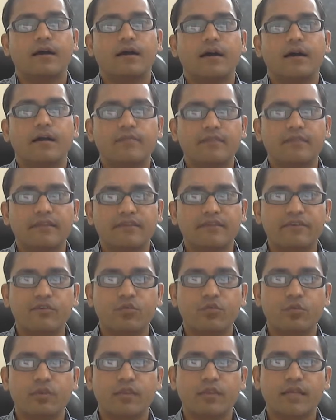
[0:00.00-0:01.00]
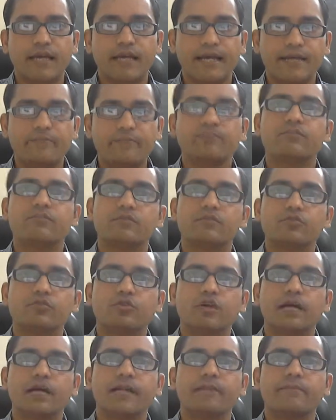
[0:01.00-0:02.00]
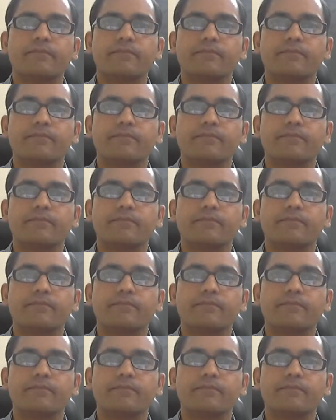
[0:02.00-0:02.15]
I'm leaving you with that. Good night.